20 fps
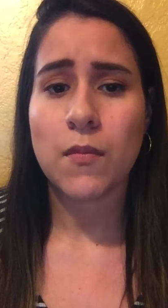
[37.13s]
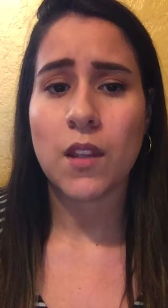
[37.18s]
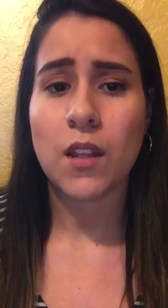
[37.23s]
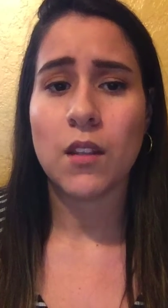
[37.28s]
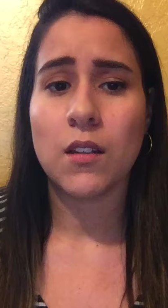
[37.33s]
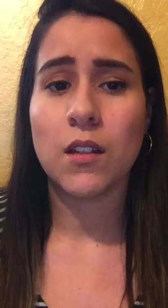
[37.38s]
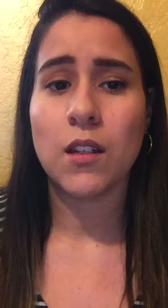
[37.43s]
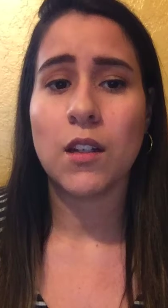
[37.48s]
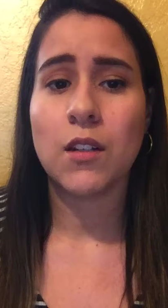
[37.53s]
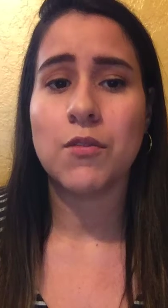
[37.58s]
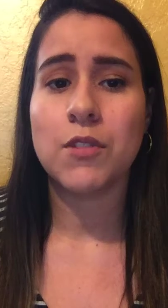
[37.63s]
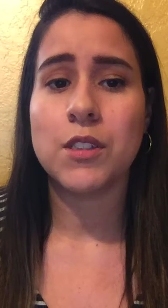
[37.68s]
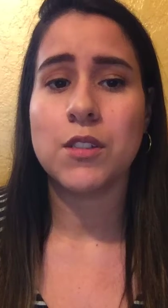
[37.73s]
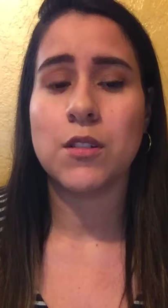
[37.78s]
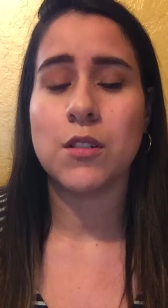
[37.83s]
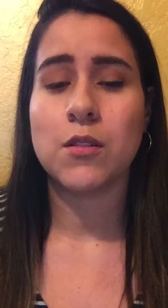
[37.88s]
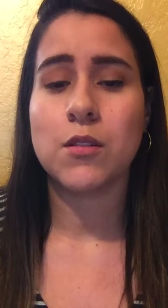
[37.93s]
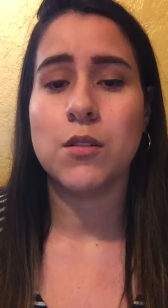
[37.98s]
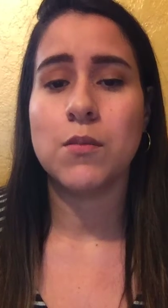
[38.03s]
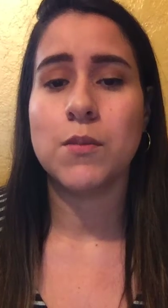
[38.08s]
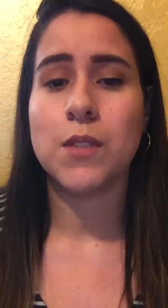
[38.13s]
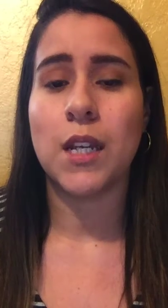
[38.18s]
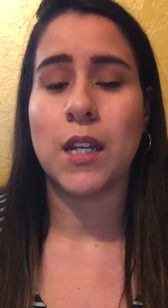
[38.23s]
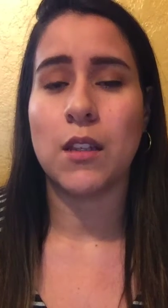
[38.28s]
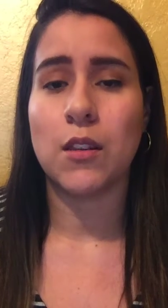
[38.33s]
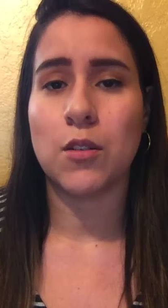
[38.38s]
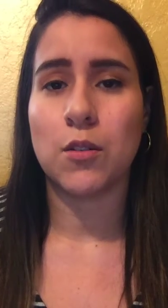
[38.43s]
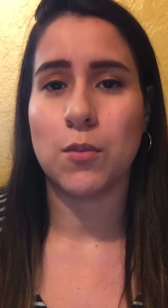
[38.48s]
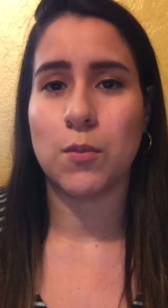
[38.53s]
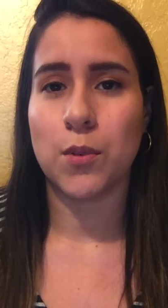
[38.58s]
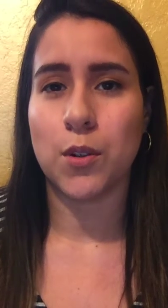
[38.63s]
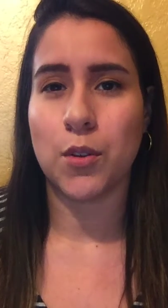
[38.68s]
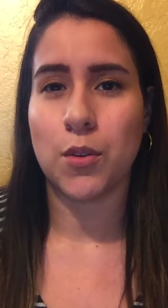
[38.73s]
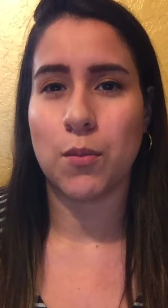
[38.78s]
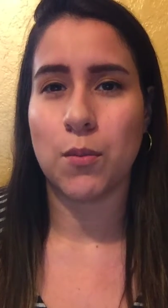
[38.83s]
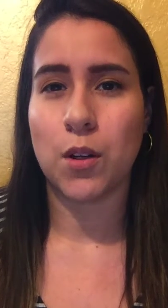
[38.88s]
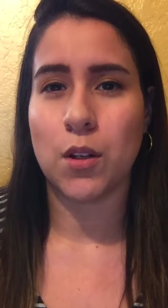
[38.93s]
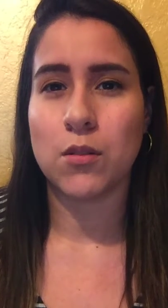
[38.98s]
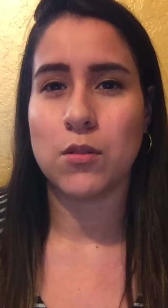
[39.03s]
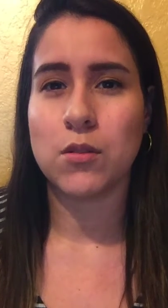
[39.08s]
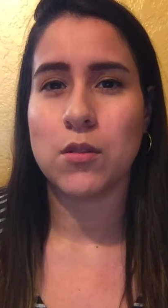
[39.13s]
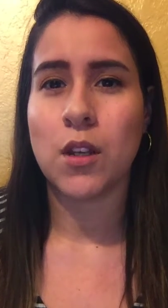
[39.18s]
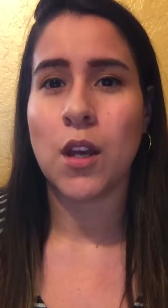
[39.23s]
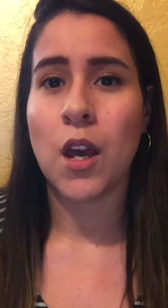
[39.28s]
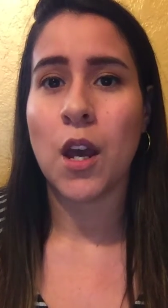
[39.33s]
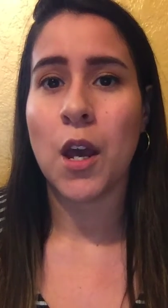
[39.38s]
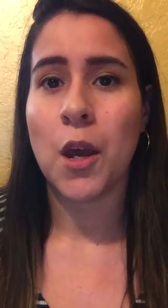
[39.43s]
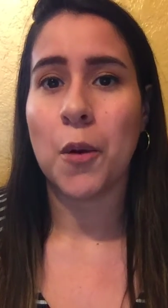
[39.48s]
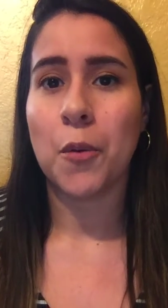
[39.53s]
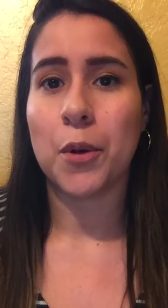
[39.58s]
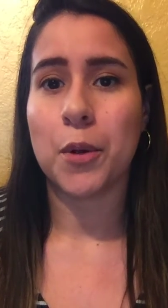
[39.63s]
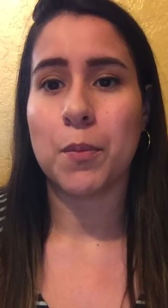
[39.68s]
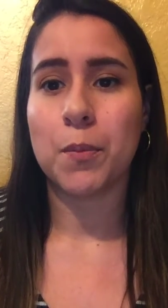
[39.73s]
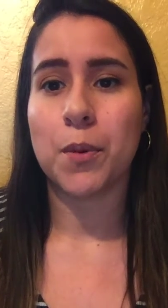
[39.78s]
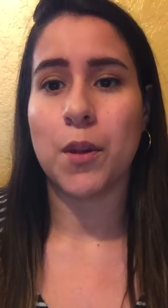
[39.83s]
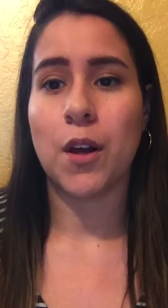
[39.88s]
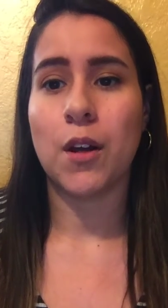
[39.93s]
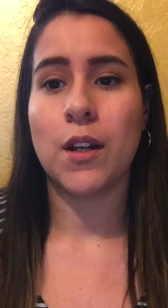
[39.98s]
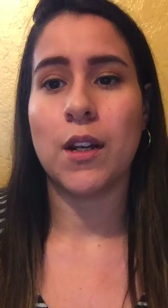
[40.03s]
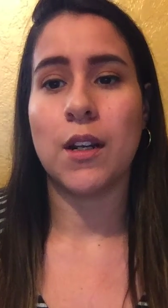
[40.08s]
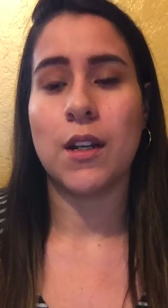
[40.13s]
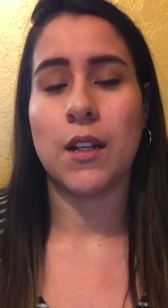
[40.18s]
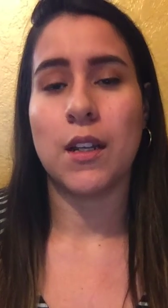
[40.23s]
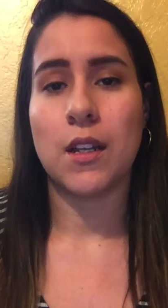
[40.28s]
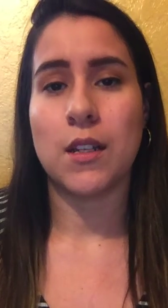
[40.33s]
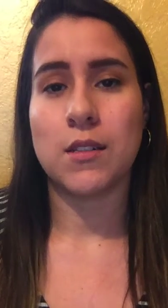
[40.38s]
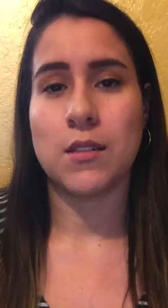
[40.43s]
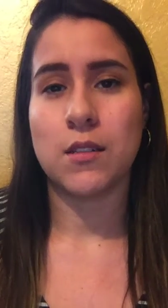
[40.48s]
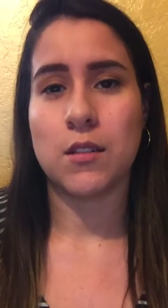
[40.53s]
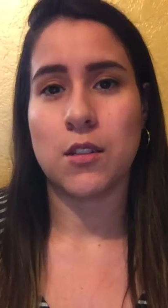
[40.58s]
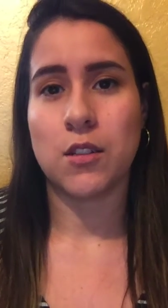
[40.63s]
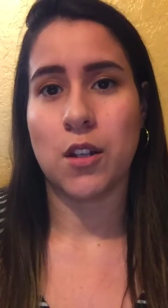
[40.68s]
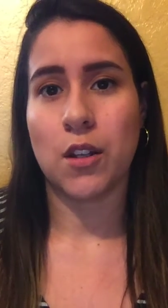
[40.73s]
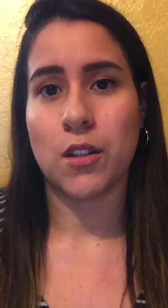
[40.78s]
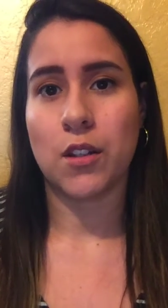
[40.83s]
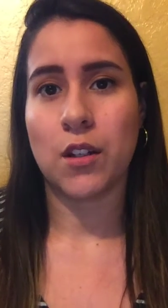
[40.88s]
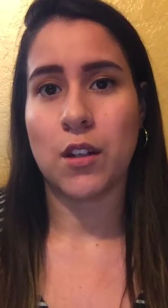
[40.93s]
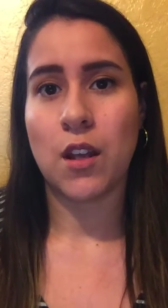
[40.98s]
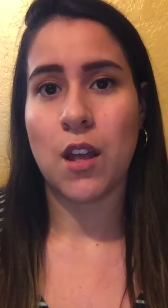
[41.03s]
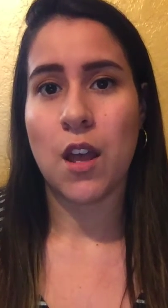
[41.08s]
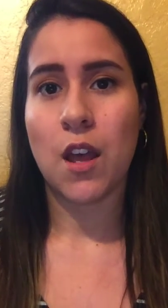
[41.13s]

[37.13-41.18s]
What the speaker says: The results obtained through both models were plotted against each other.